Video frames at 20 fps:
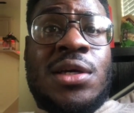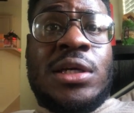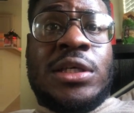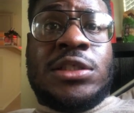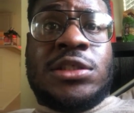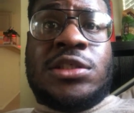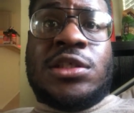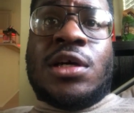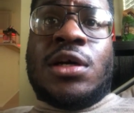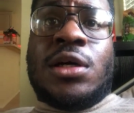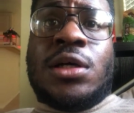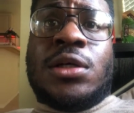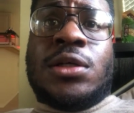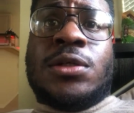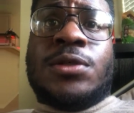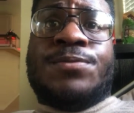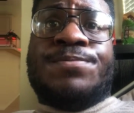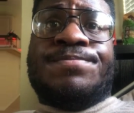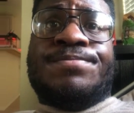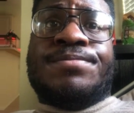
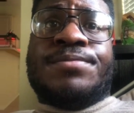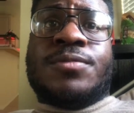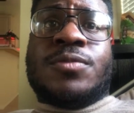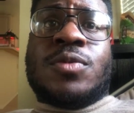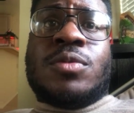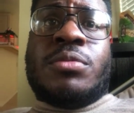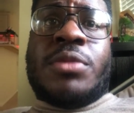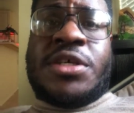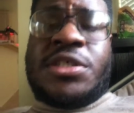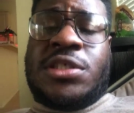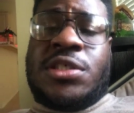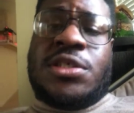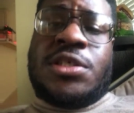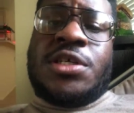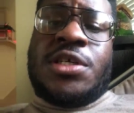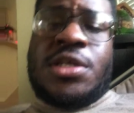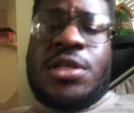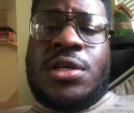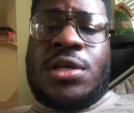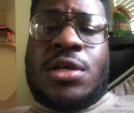So
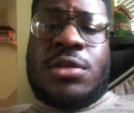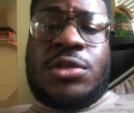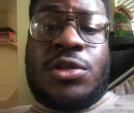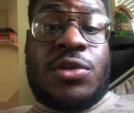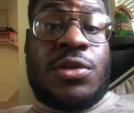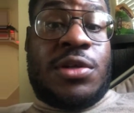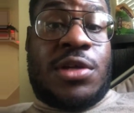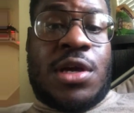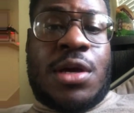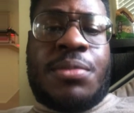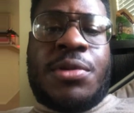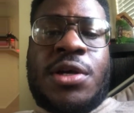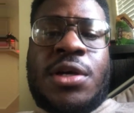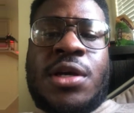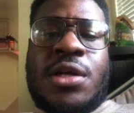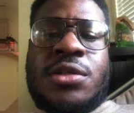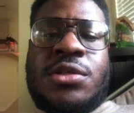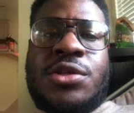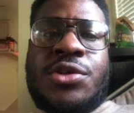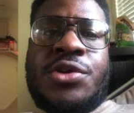basically, I'll turn the camera
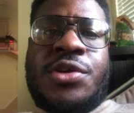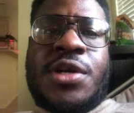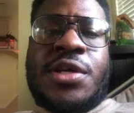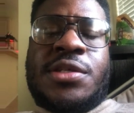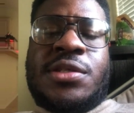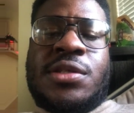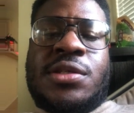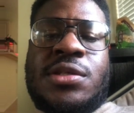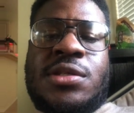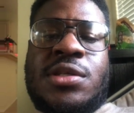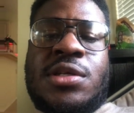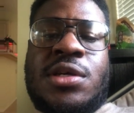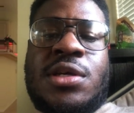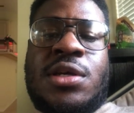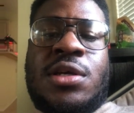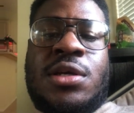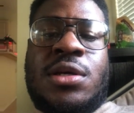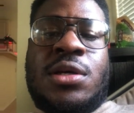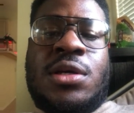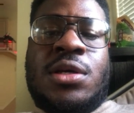again so you guys can see.